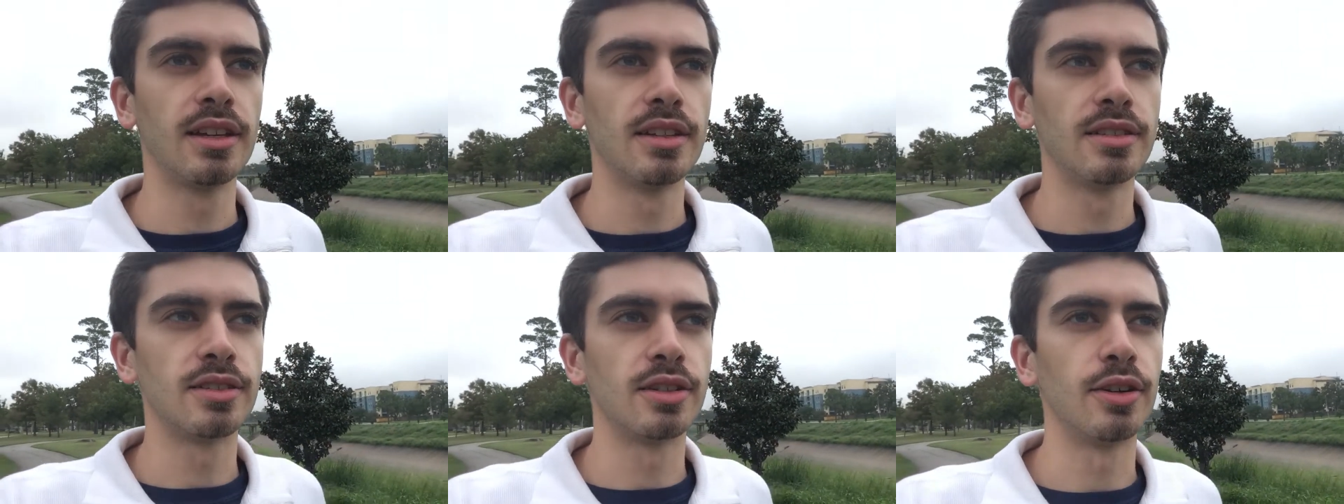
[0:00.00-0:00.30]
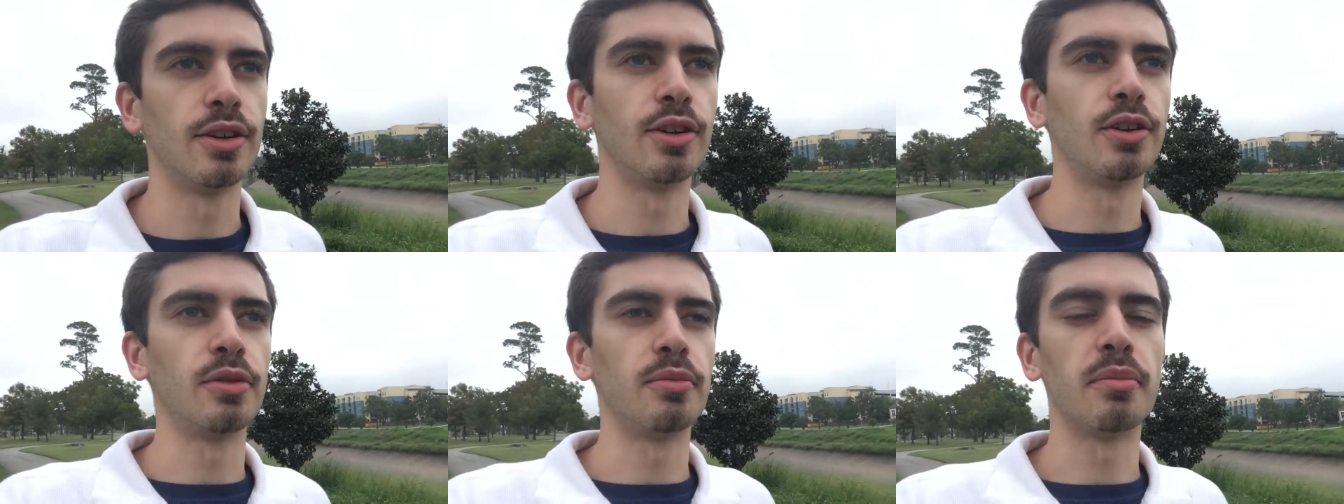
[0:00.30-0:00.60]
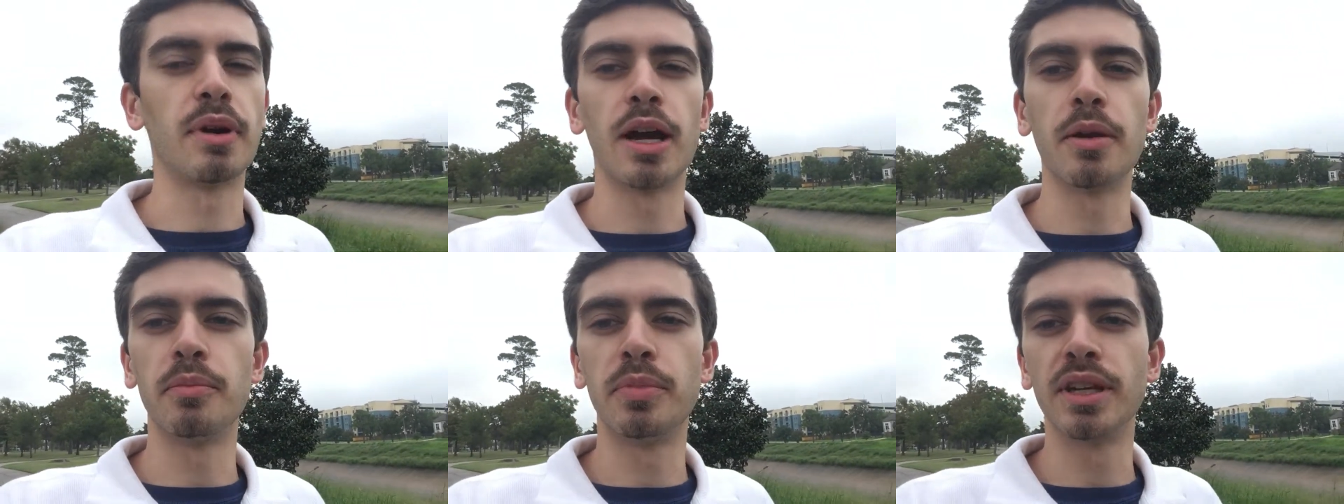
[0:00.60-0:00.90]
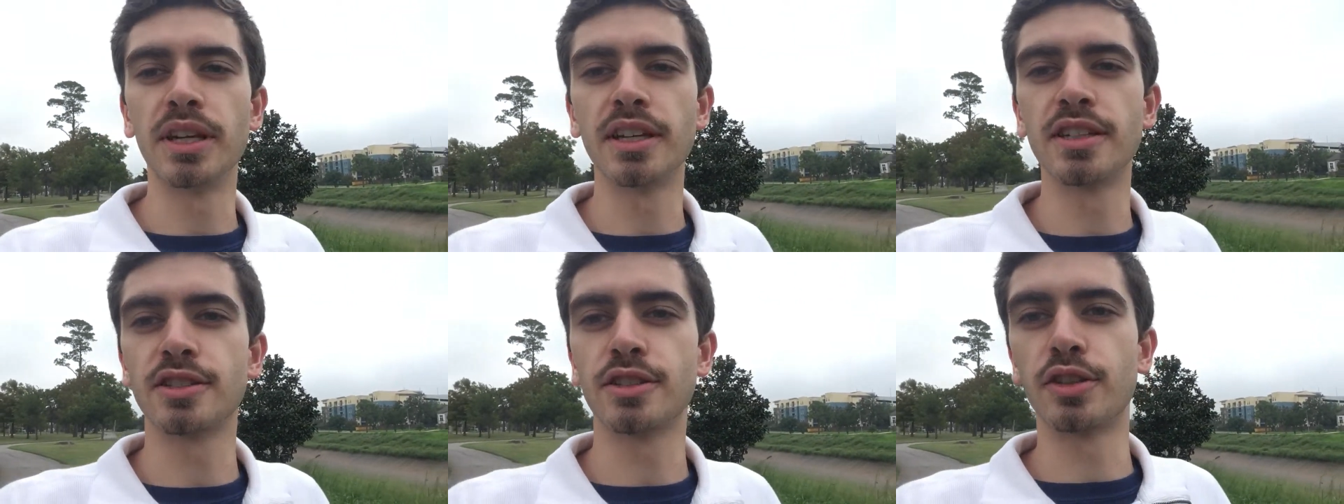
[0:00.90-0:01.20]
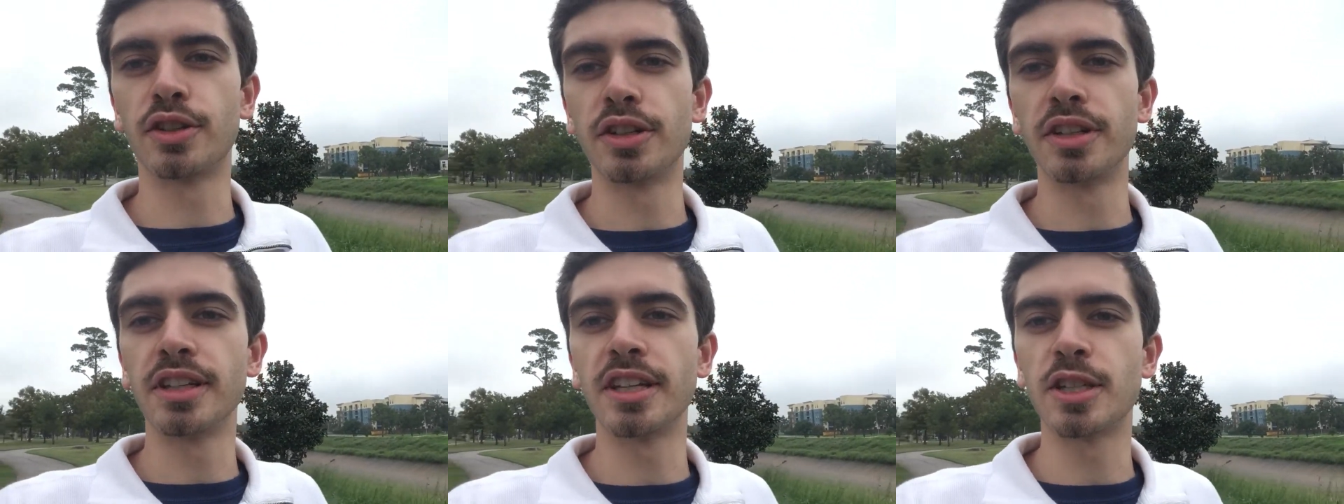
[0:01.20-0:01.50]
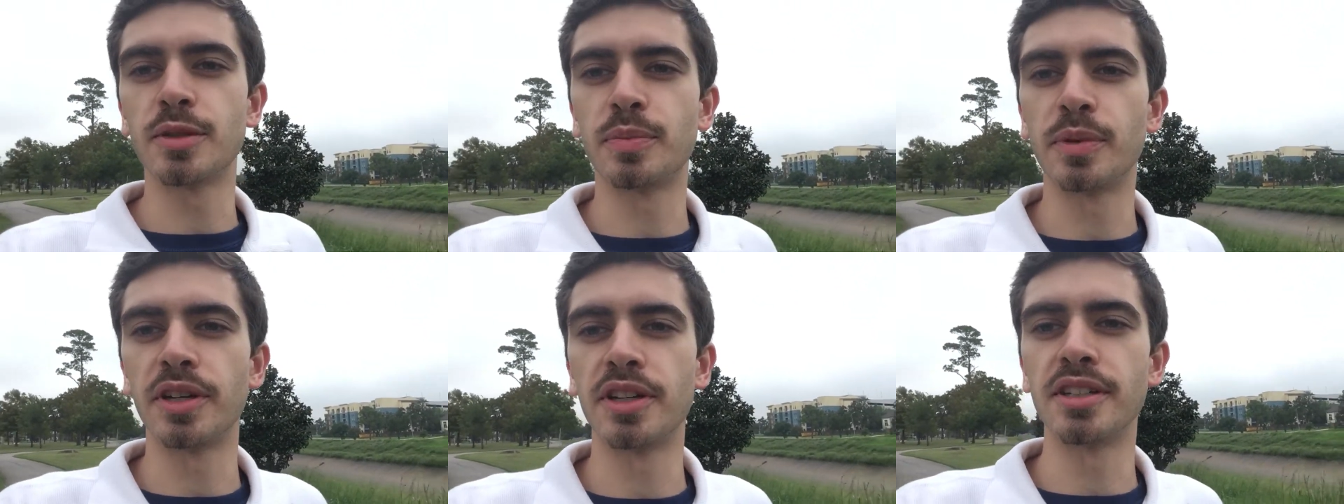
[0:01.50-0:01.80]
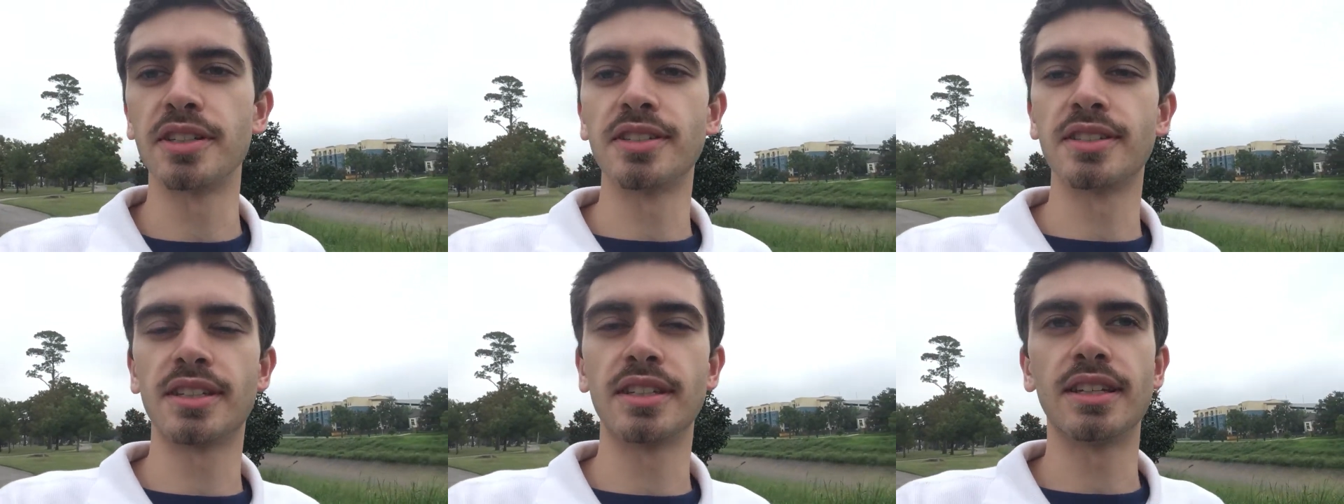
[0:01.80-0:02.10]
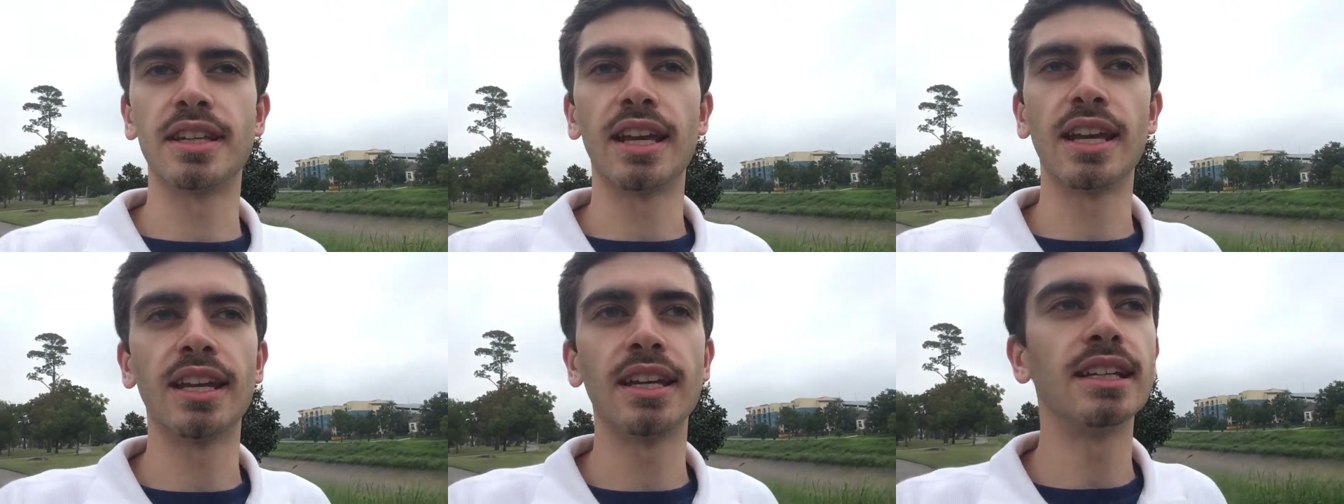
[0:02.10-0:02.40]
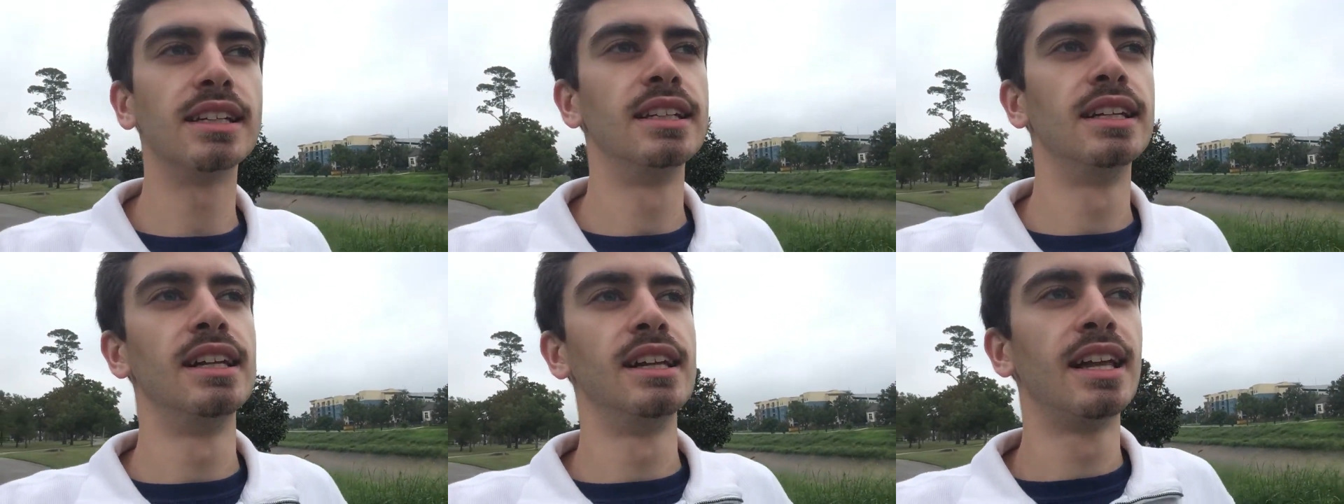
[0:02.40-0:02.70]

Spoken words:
So my biggest learning experience to date